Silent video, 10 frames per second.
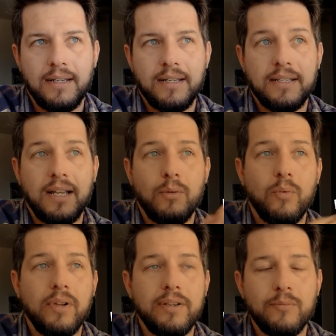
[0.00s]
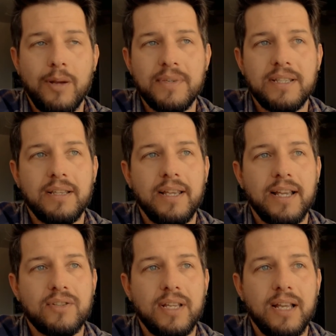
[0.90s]
Now, William Robinson Lay
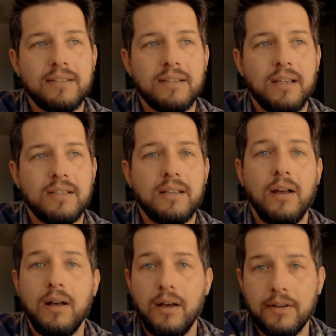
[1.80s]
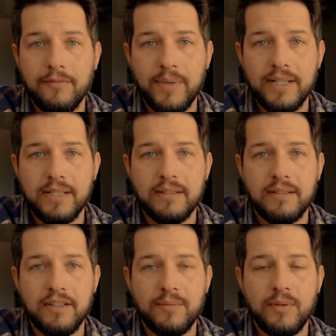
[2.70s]
actually has a ton of pieces in
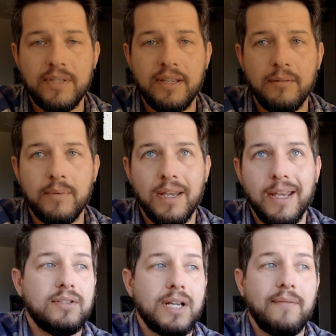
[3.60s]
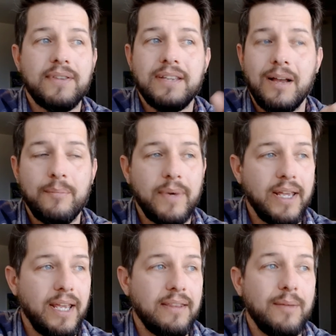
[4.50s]
this museum. It's off the top of my
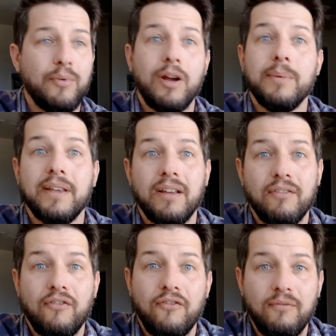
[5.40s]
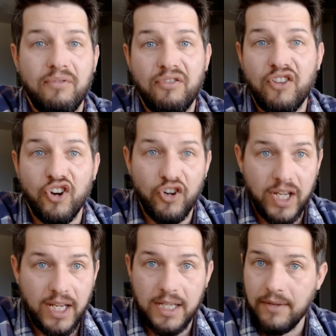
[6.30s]
head. They probably have
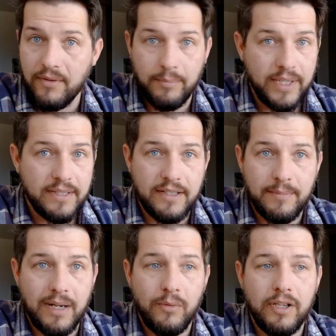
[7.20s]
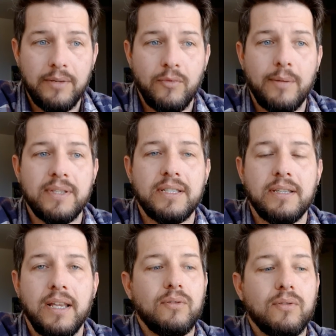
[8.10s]
30 different pieces by William
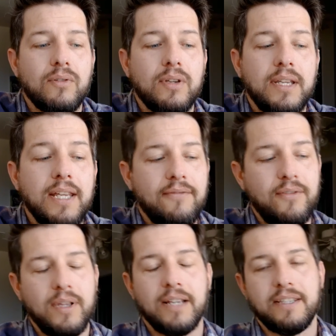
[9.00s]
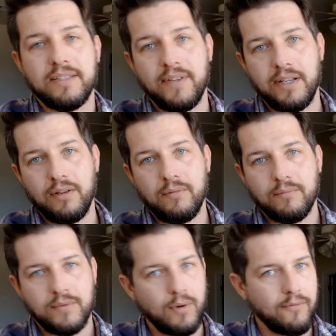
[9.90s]
Robinson Lay. If you like this video,
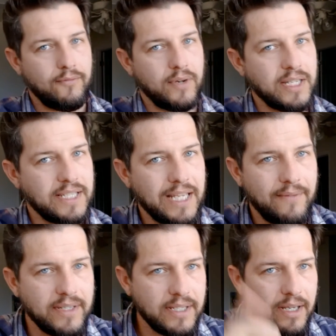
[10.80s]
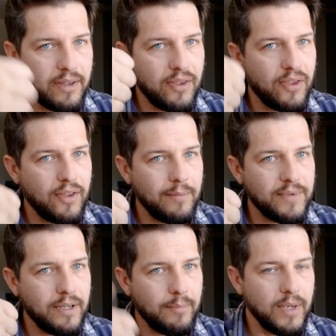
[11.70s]
don't forget to give us a
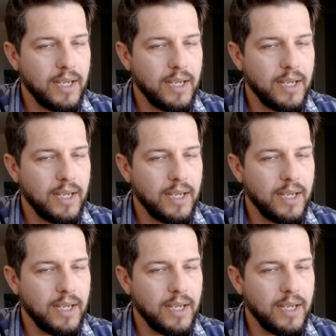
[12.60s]
thumbs up.